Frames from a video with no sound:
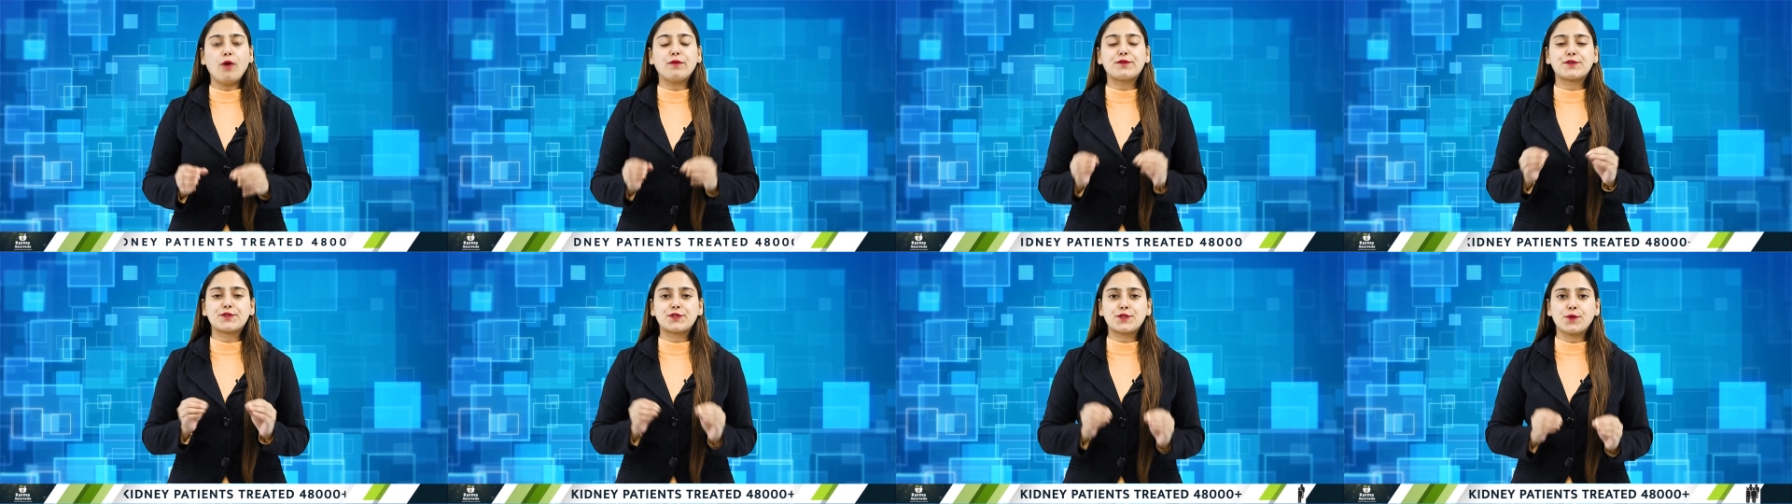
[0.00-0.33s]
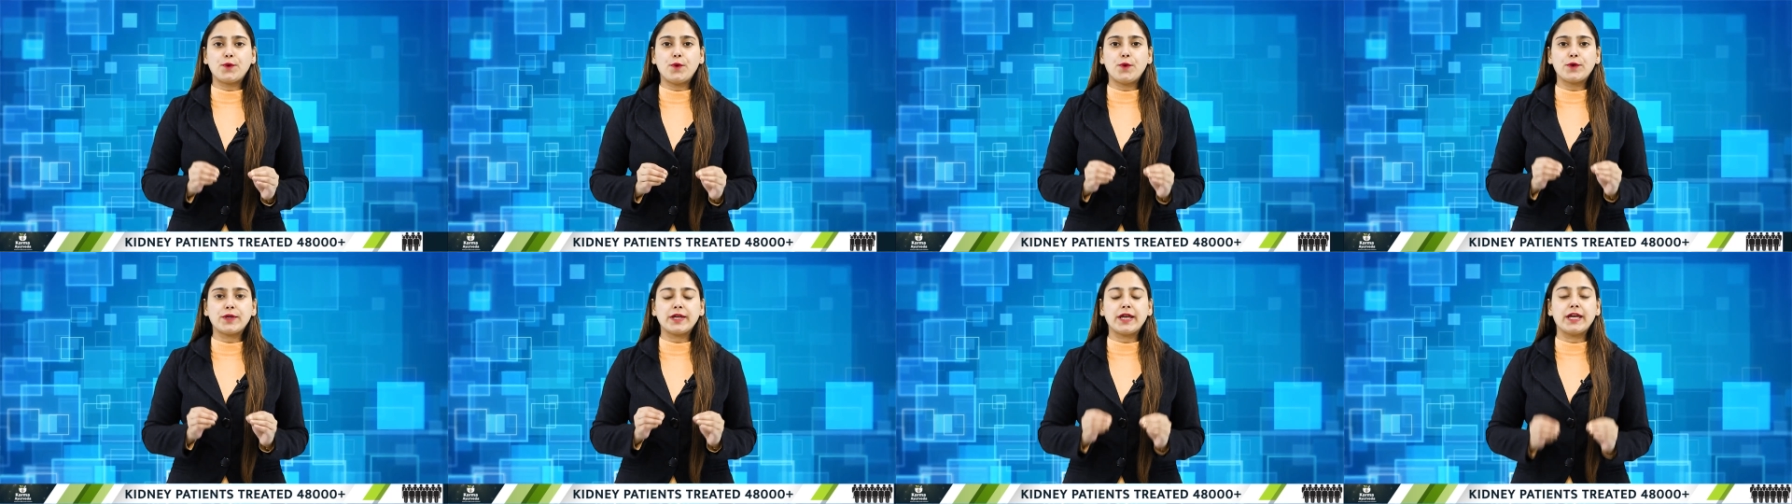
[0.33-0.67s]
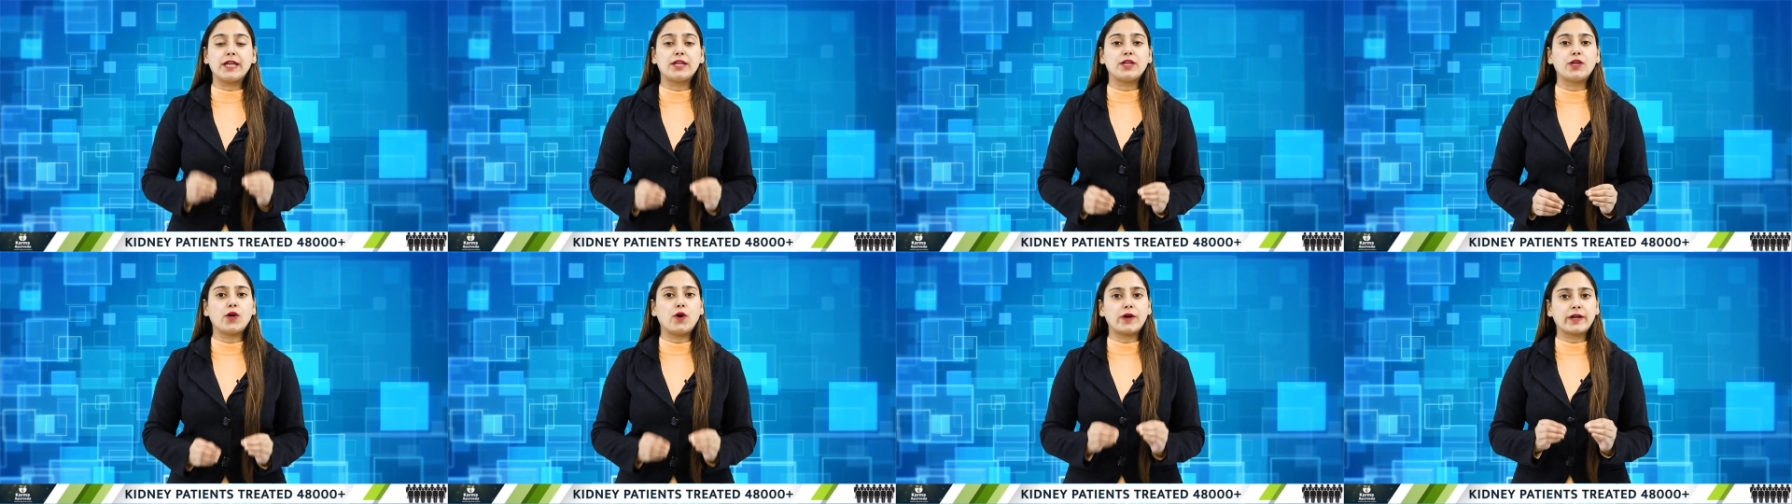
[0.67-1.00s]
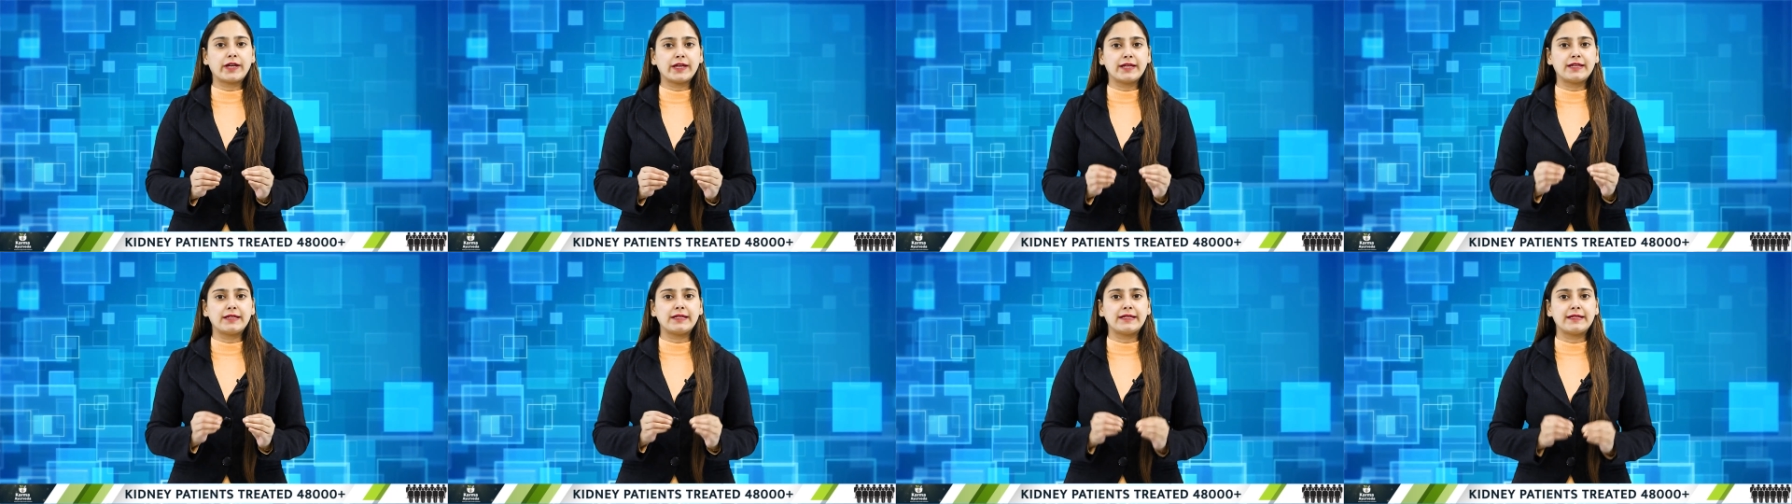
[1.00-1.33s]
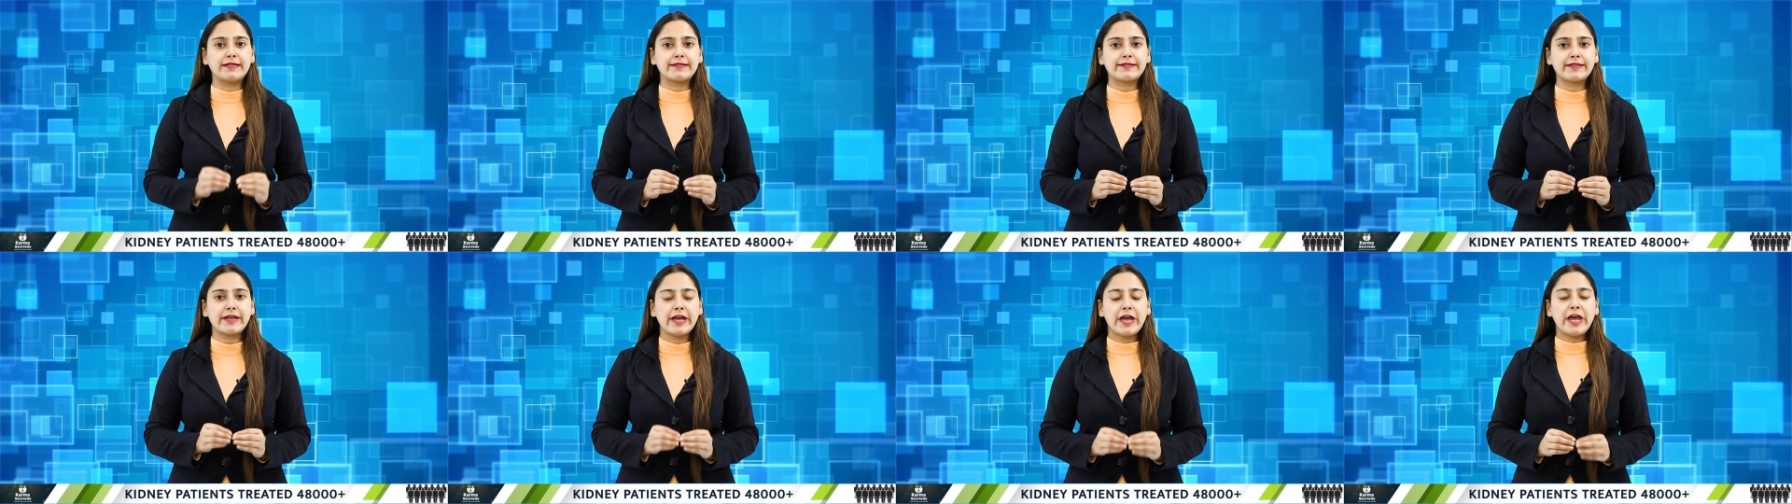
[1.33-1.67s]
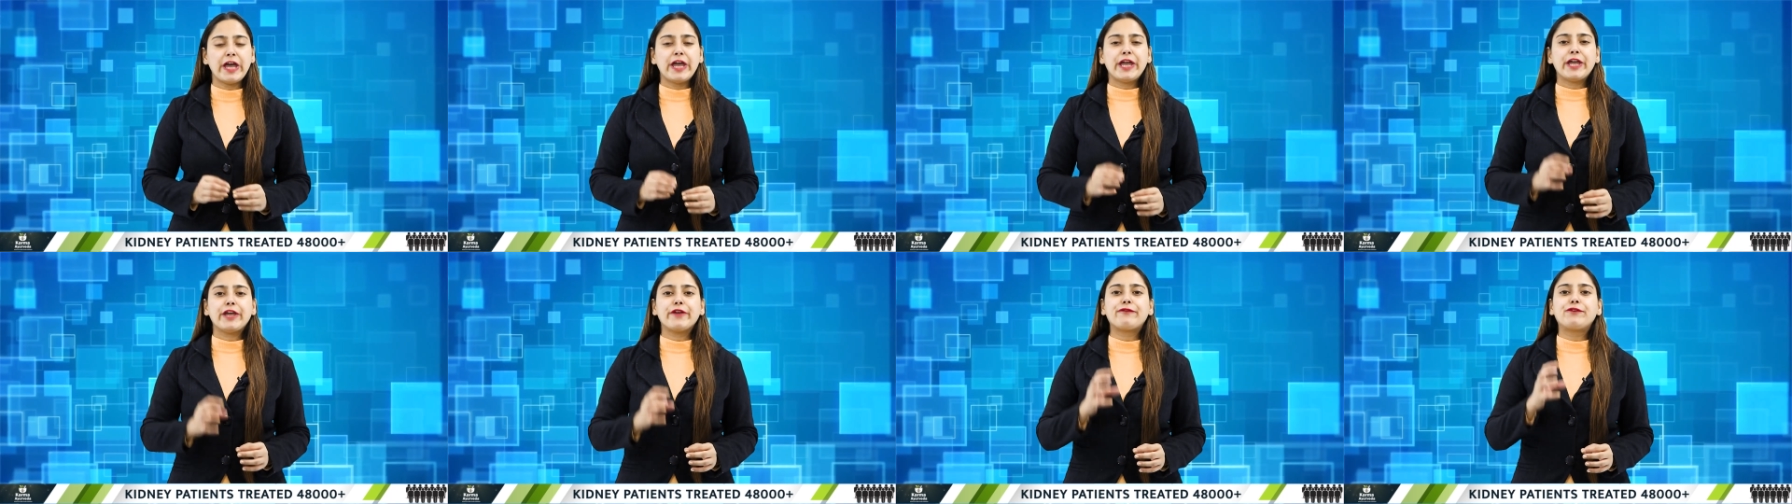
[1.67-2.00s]
of stone in your kidneys.
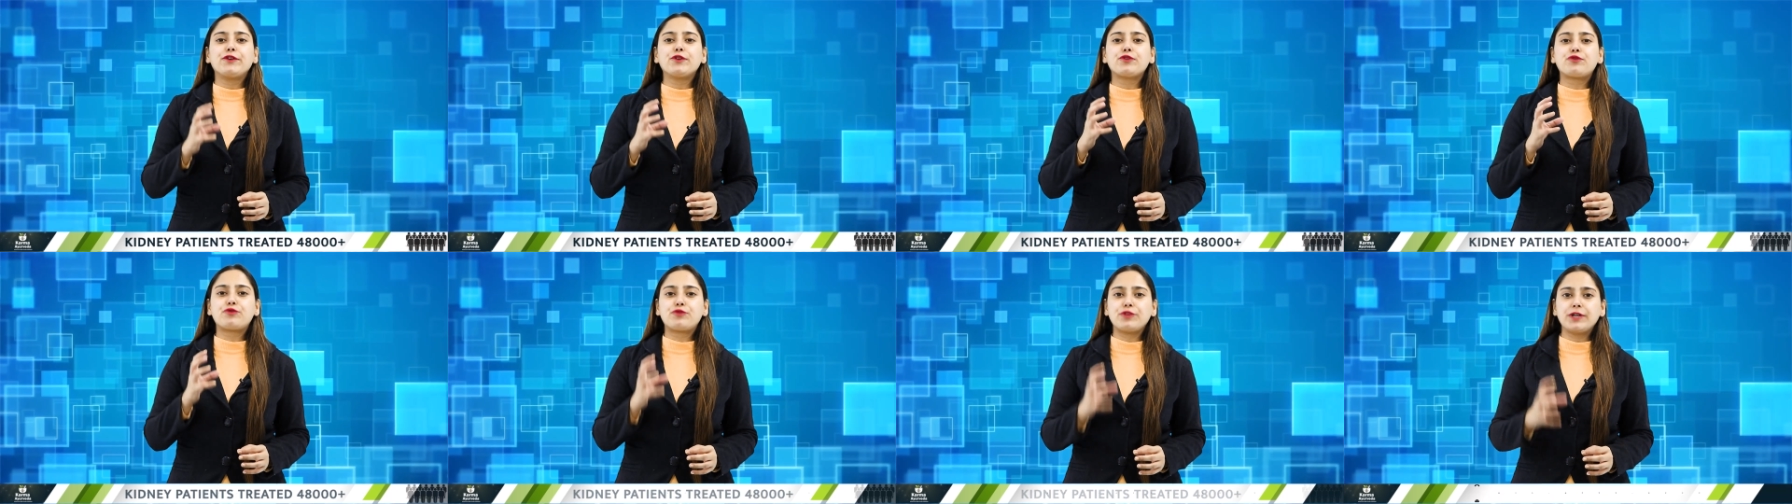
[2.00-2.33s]
If you